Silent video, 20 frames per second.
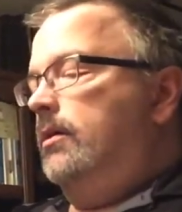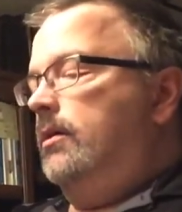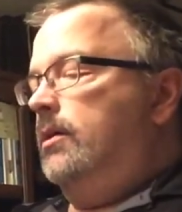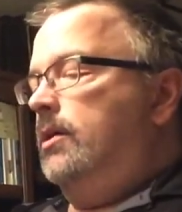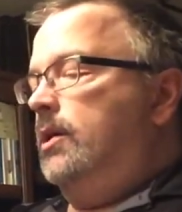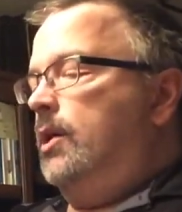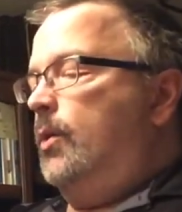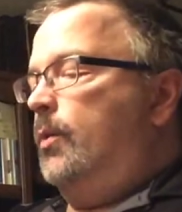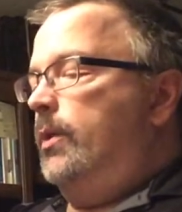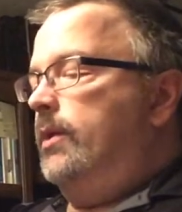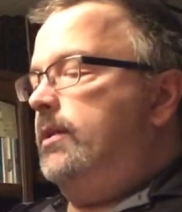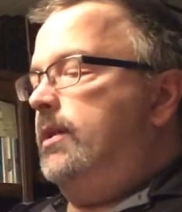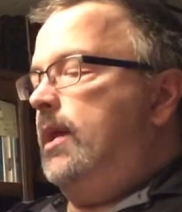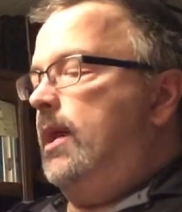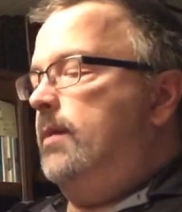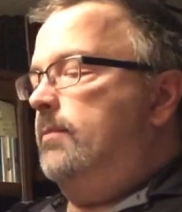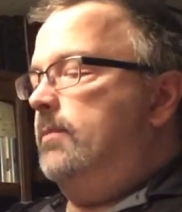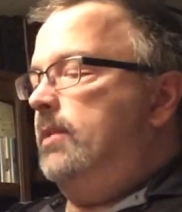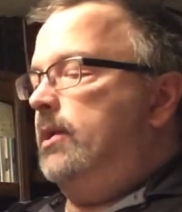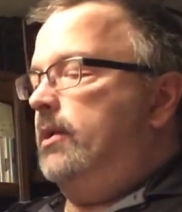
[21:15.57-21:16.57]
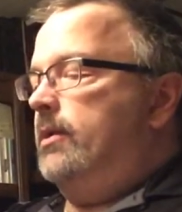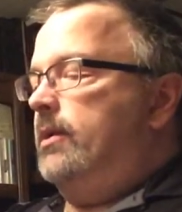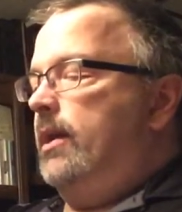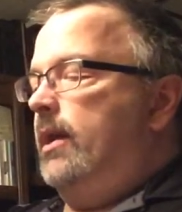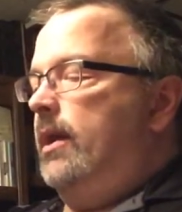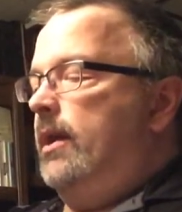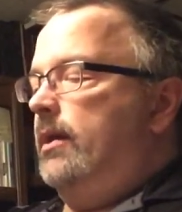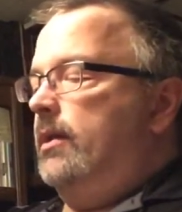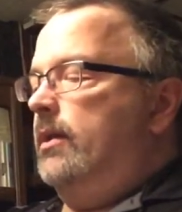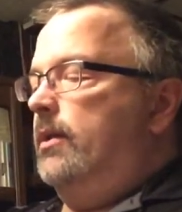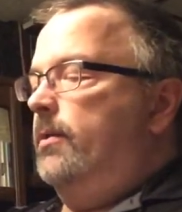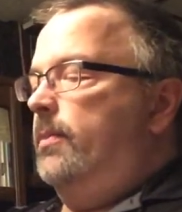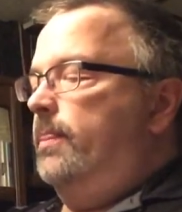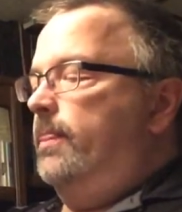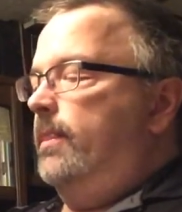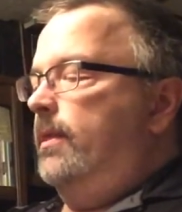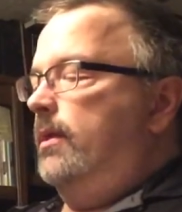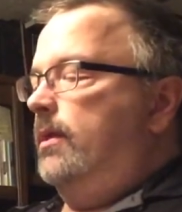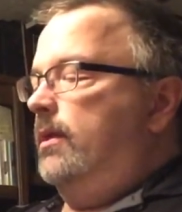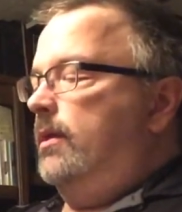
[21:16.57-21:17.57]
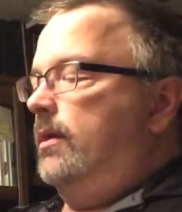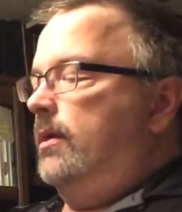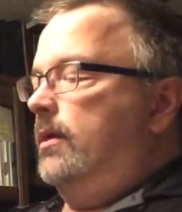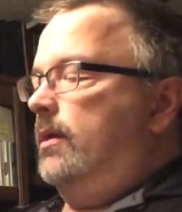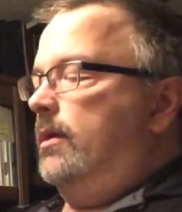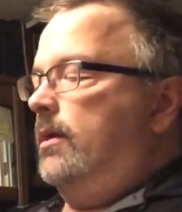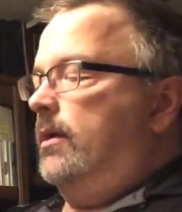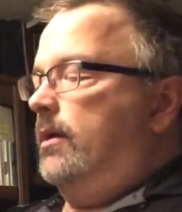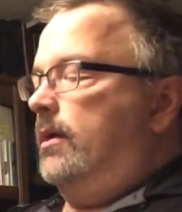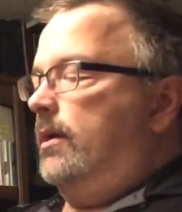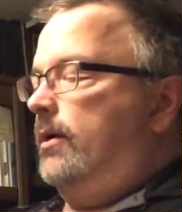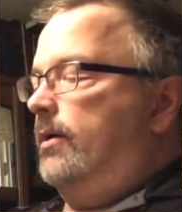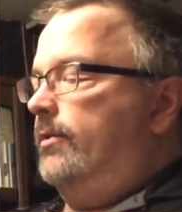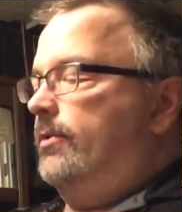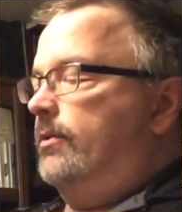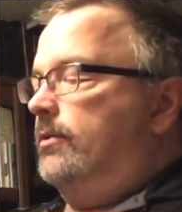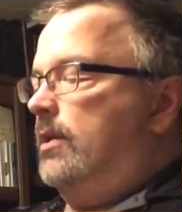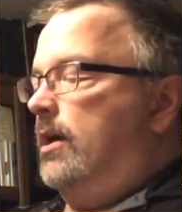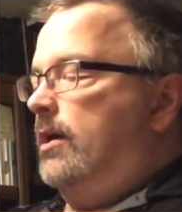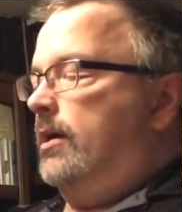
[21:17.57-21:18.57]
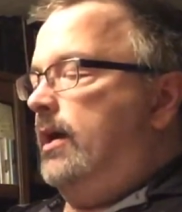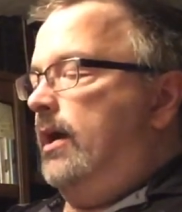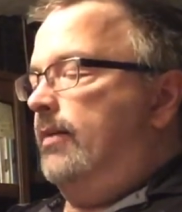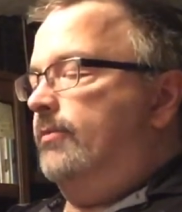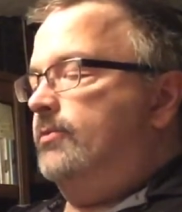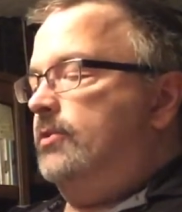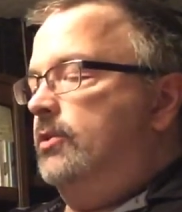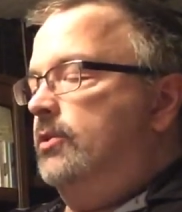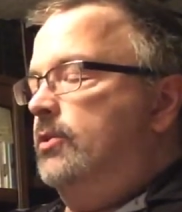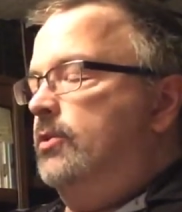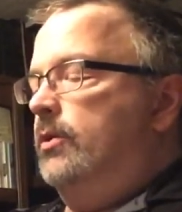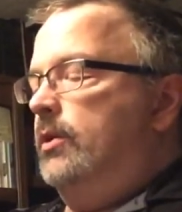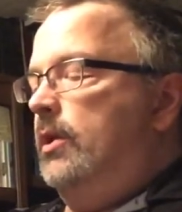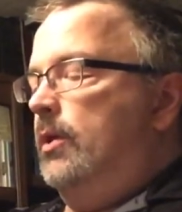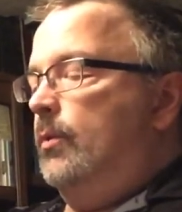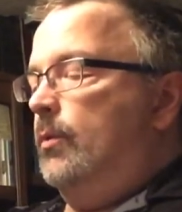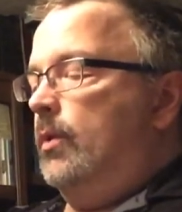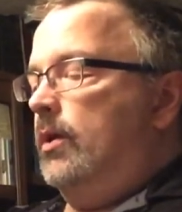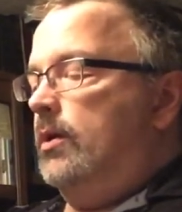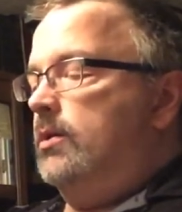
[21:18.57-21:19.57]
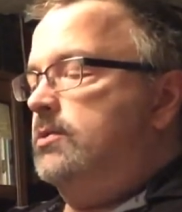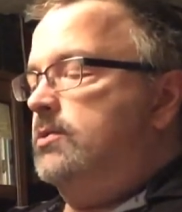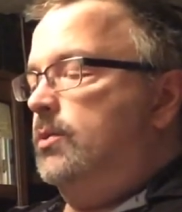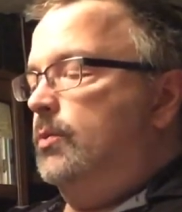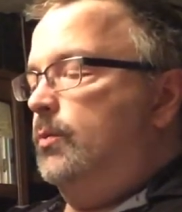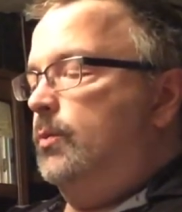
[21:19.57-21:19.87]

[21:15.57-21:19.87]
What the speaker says: No one came near Ken. All the long afternoon he worked,